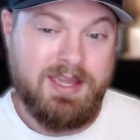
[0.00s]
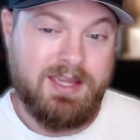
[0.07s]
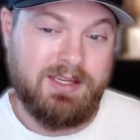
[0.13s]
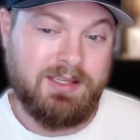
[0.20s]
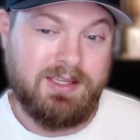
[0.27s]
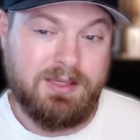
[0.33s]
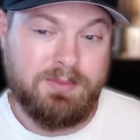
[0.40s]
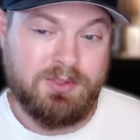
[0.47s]
It
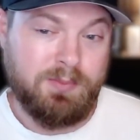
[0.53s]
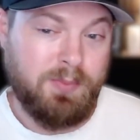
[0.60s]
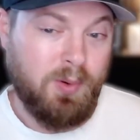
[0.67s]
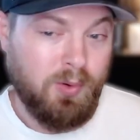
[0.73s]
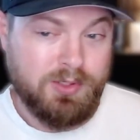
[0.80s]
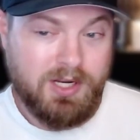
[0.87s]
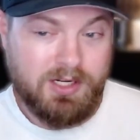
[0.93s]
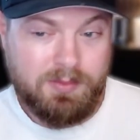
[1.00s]
can keep
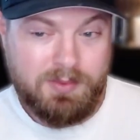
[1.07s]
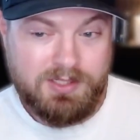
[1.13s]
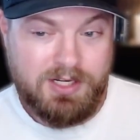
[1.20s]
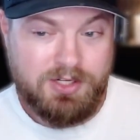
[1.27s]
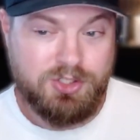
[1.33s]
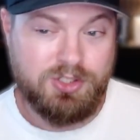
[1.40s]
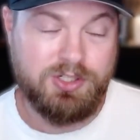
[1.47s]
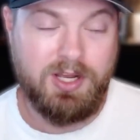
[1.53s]
support
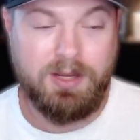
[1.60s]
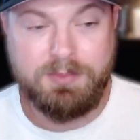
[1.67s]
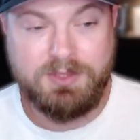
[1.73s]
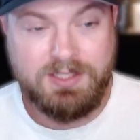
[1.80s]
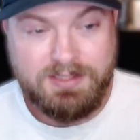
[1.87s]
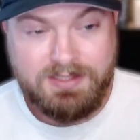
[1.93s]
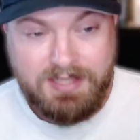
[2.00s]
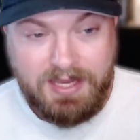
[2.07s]
documentation up
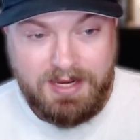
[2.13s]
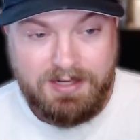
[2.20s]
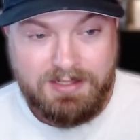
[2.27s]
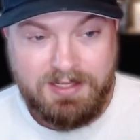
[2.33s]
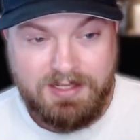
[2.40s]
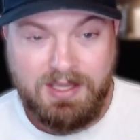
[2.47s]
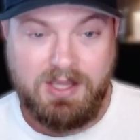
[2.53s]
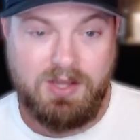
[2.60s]
to
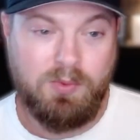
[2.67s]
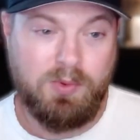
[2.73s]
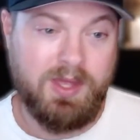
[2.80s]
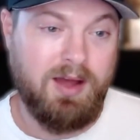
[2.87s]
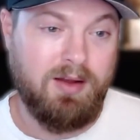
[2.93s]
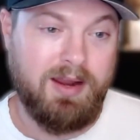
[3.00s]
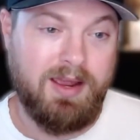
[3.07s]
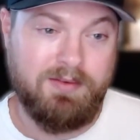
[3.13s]
date
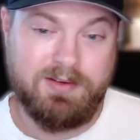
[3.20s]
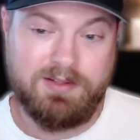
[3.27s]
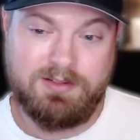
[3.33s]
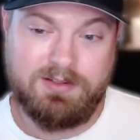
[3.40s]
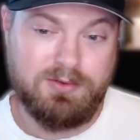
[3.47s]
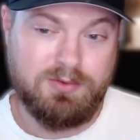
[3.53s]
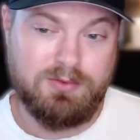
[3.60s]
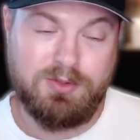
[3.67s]
without having
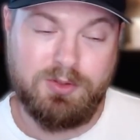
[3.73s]
to,